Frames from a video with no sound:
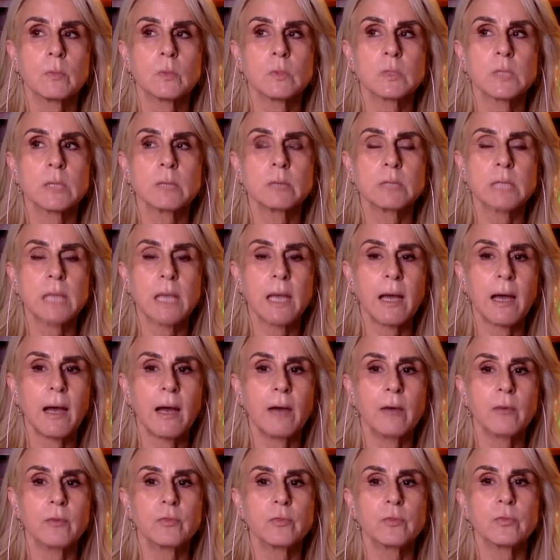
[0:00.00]
was able to
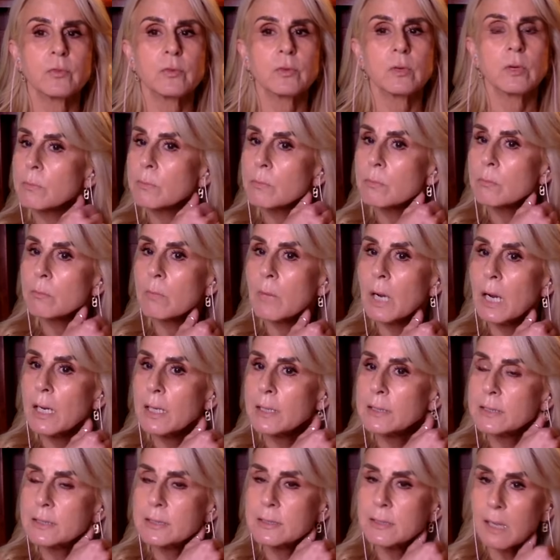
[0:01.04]
have
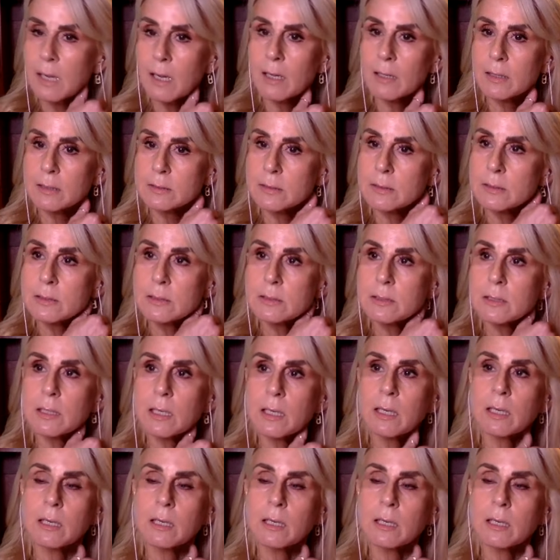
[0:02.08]
my sons,